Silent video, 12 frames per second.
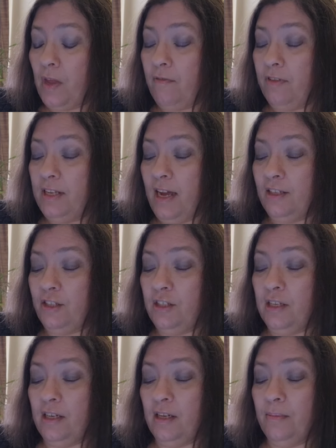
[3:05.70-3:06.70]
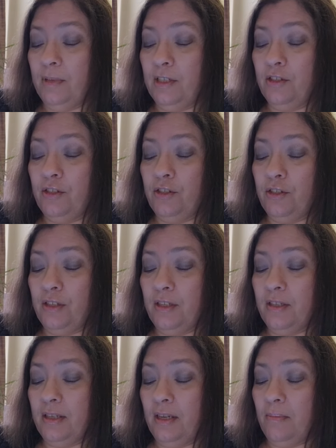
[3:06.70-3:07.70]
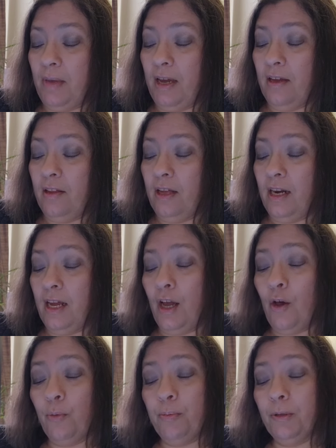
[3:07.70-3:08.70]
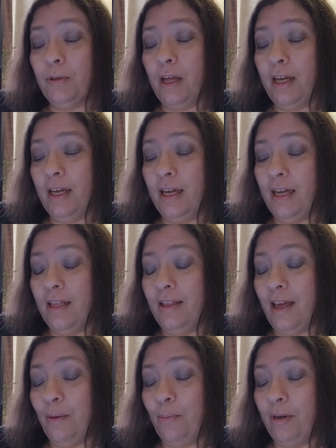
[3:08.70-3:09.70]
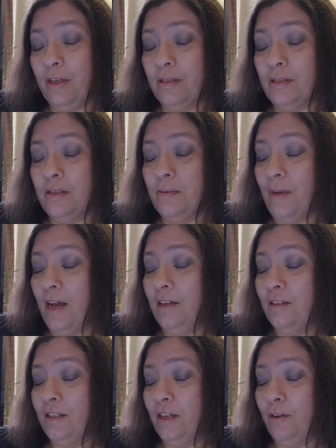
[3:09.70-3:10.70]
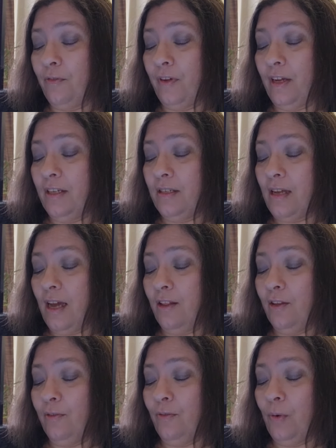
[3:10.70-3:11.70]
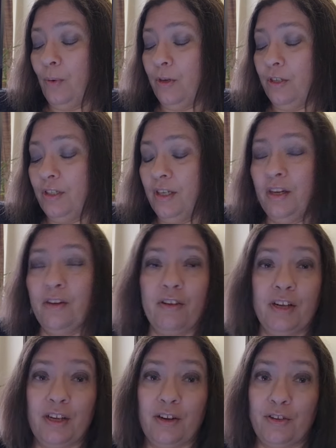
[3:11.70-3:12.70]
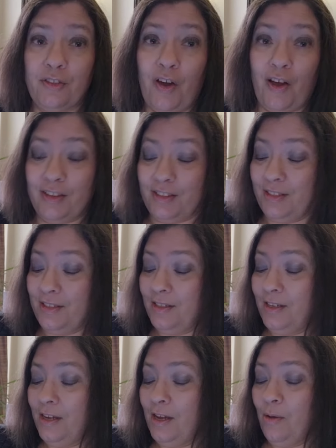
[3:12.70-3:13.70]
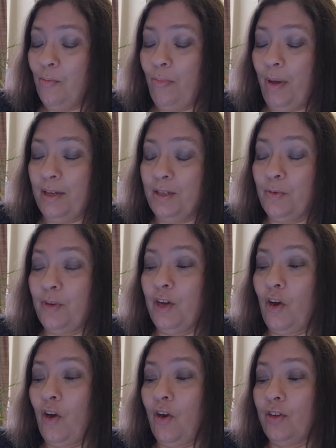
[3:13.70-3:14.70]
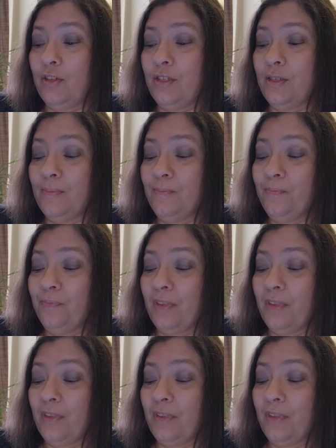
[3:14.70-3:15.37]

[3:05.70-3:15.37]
I've attached the image to this email, and I hope you like it and that it brings a smile to your face. I look forward to hearing your thoughts. Best regards.